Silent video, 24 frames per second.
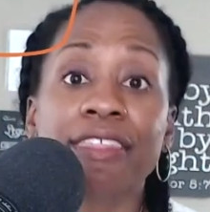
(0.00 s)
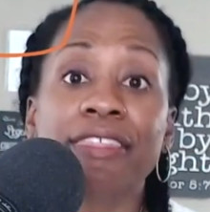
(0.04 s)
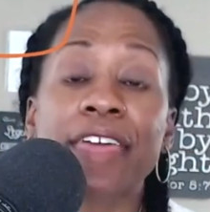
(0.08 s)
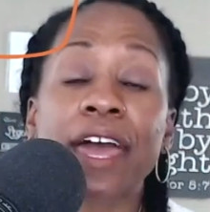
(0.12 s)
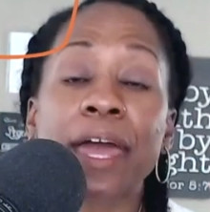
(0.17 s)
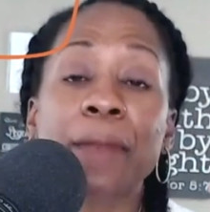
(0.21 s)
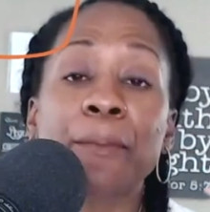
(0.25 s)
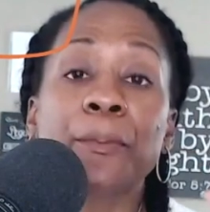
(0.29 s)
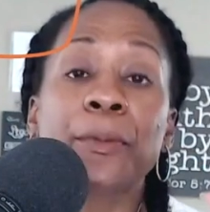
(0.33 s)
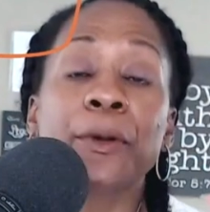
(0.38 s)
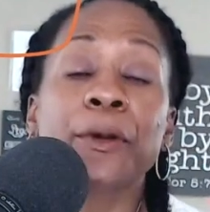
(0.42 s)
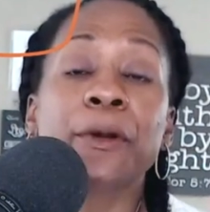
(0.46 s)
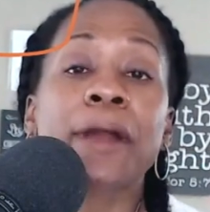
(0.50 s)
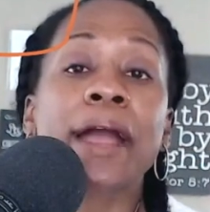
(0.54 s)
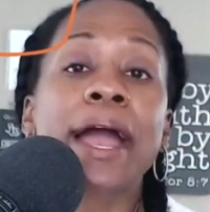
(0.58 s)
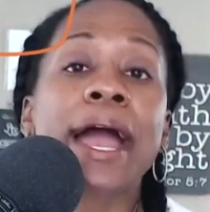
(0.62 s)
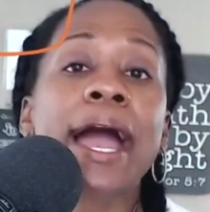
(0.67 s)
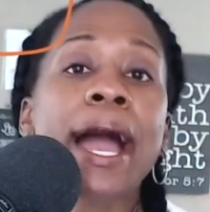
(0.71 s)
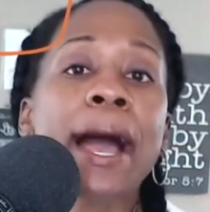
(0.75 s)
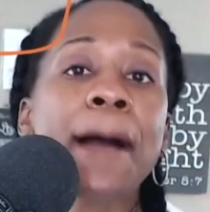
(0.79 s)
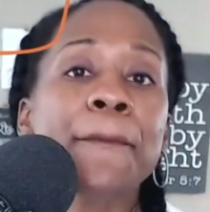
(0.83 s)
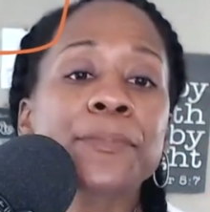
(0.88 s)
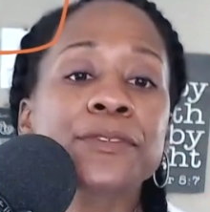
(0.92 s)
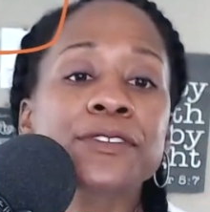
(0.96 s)
that
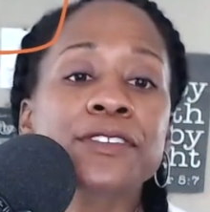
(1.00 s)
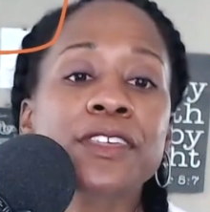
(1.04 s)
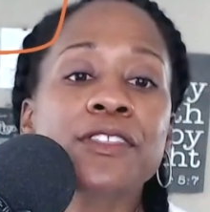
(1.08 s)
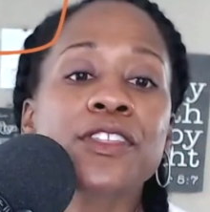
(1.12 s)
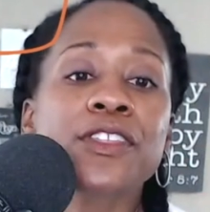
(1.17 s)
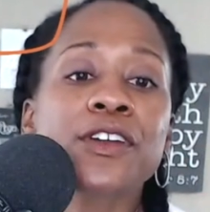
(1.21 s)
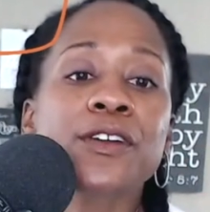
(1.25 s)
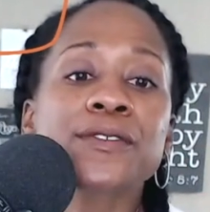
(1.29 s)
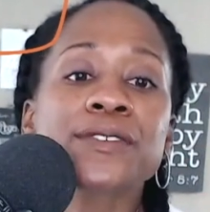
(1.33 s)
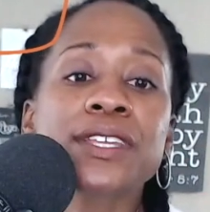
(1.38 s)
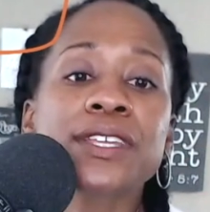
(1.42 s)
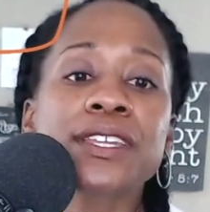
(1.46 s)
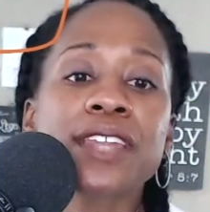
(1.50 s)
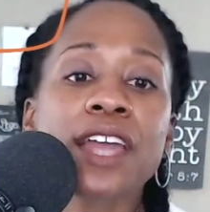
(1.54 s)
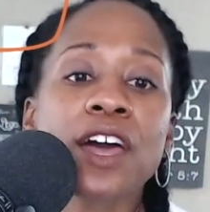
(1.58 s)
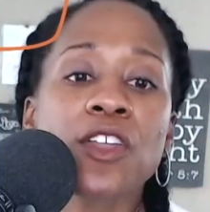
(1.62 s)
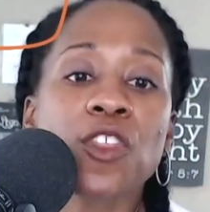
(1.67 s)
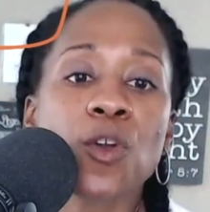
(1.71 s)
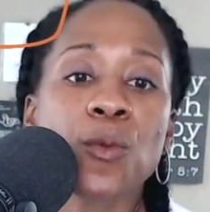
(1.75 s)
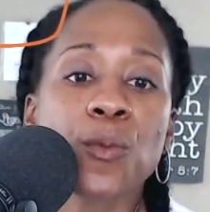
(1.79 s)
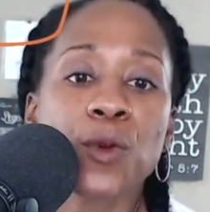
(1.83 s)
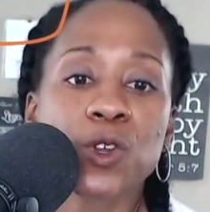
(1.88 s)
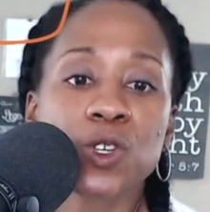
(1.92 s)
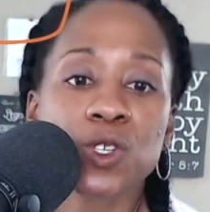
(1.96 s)
perhaps there's
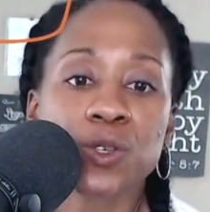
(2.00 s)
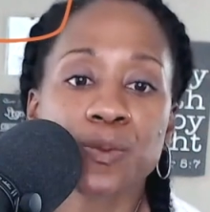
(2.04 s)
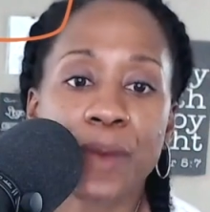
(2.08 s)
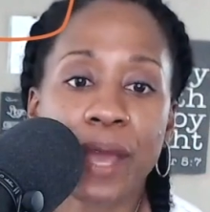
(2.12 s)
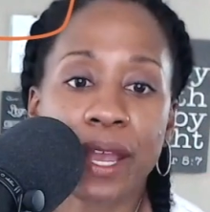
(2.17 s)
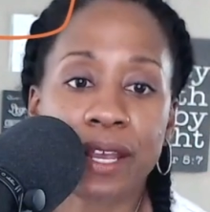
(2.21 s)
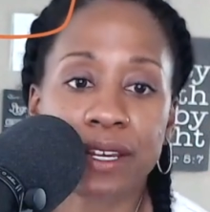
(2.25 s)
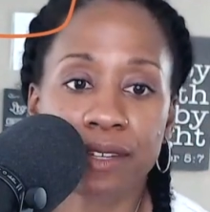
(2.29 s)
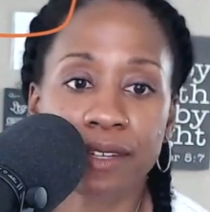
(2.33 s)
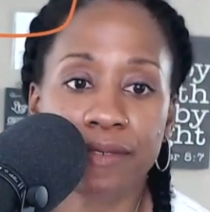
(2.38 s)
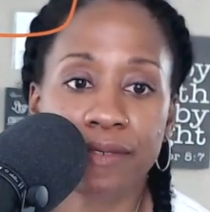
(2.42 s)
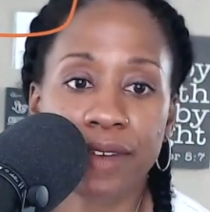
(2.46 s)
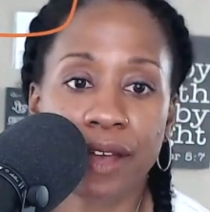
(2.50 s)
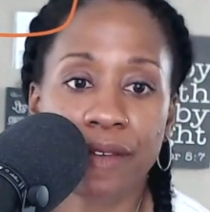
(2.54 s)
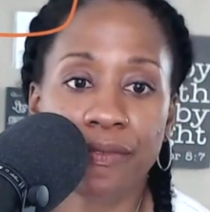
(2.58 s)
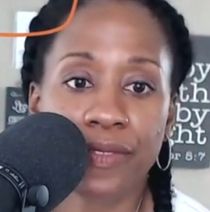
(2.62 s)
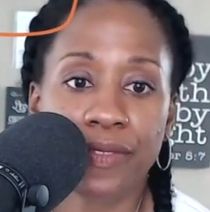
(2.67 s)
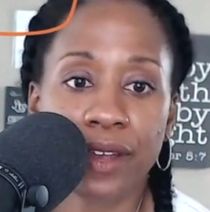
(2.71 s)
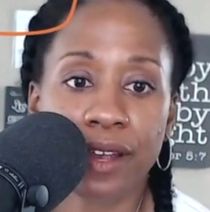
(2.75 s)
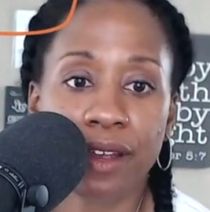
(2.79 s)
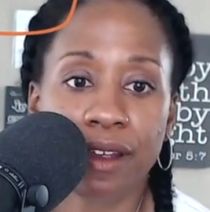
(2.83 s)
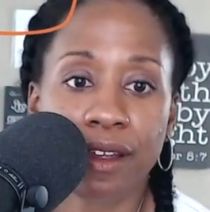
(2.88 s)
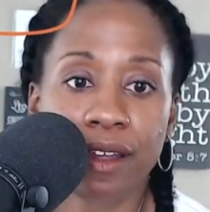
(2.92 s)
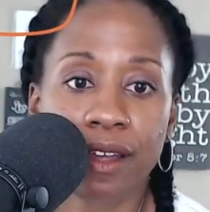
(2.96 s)
another perspective
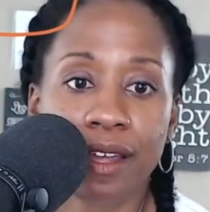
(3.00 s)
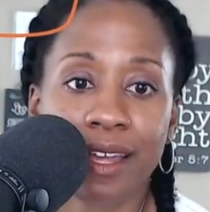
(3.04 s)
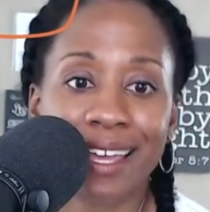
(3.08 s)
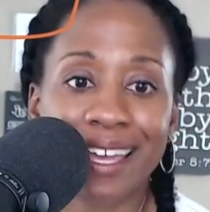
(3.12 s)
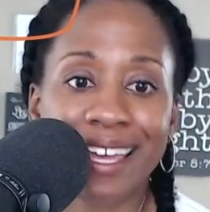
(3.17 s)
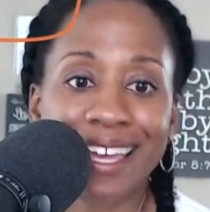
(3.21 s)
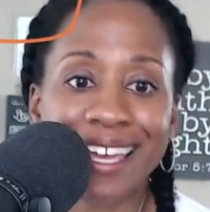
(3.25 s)
out there.